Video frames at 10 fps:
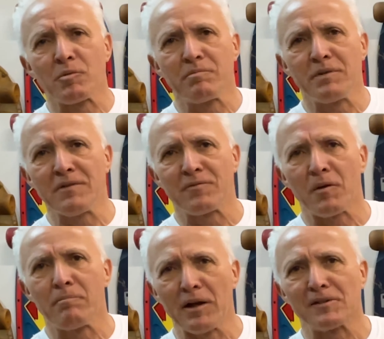would be for a
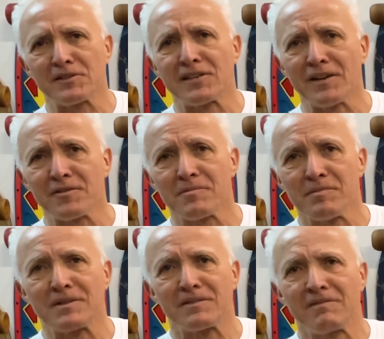belt sander,
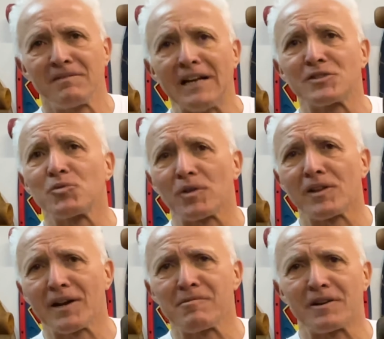but that's sort of
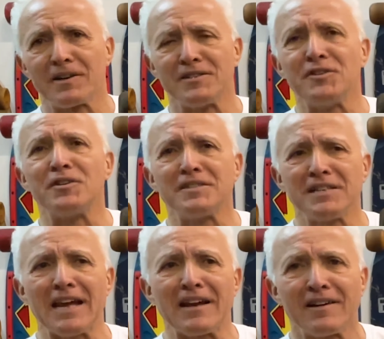like what it is. You can
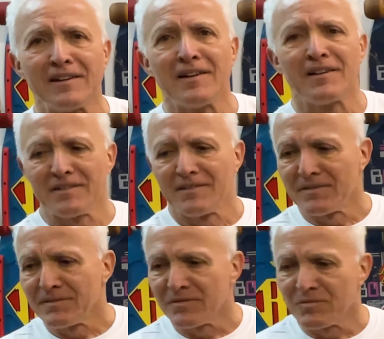take
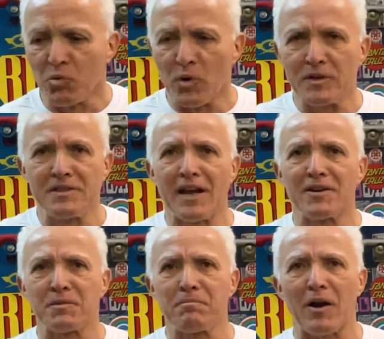wood
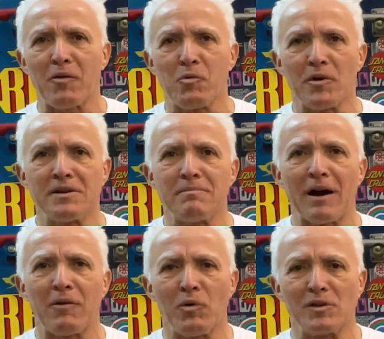down to bare wood in
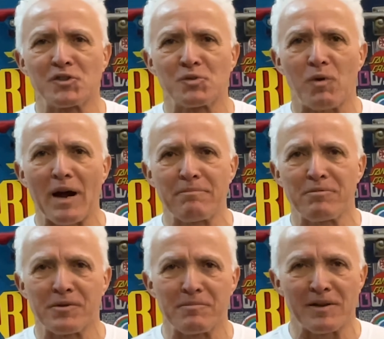about one swipe
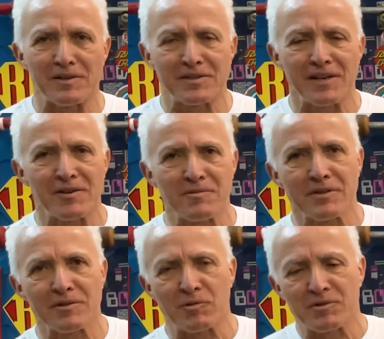with a belt sander with
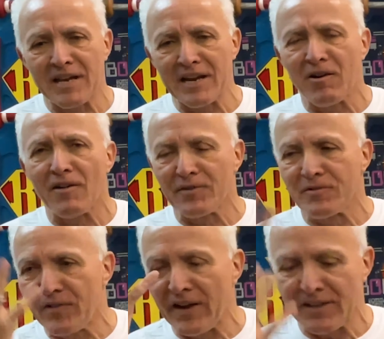it, or take off your
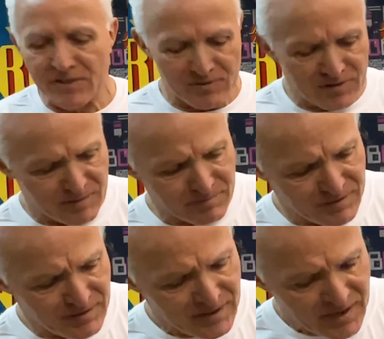face or something.
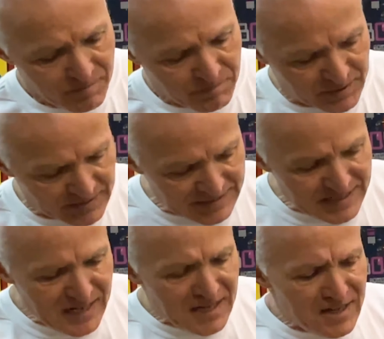But the
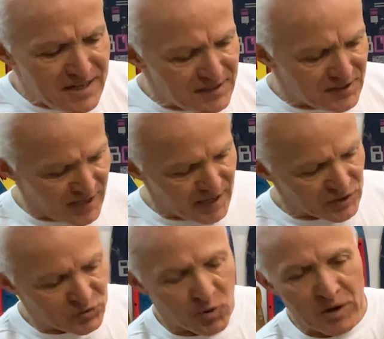E
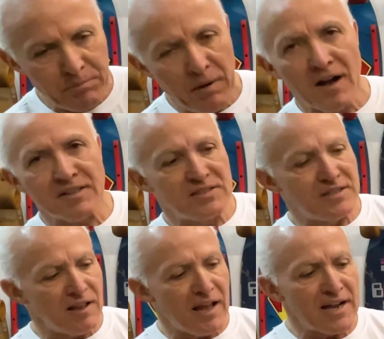stands for epoxy
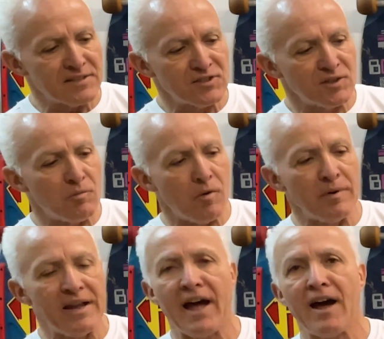glass. So what
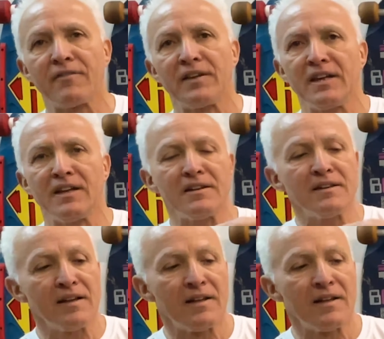we have in